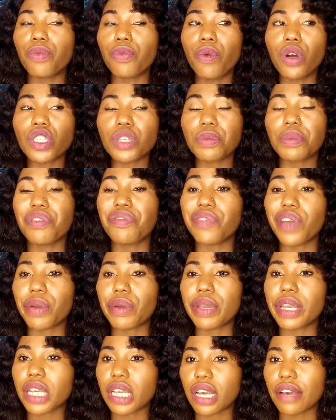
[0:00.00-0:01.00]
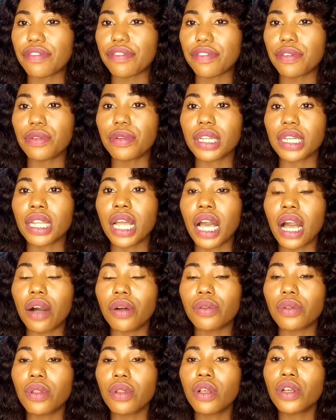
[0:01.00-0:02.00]
want to be very careful in
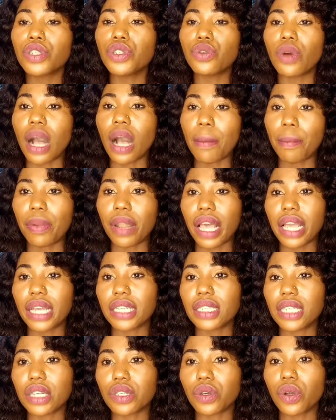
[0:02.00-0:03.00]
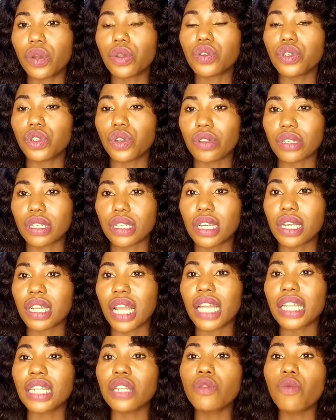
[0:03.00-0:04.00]
how you apply Dettol to your skin
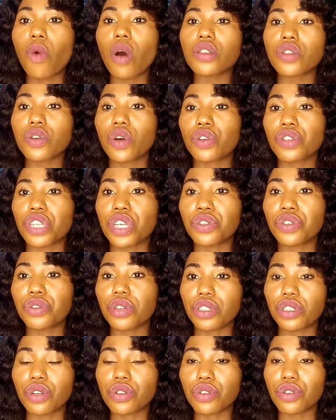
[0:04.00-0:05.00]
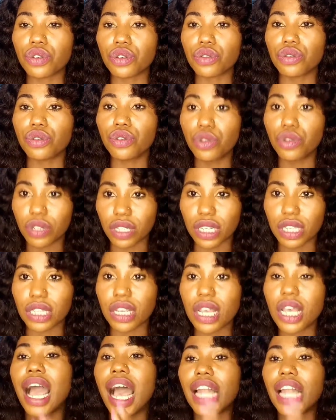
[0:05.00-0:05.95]
and in what concentration to use it.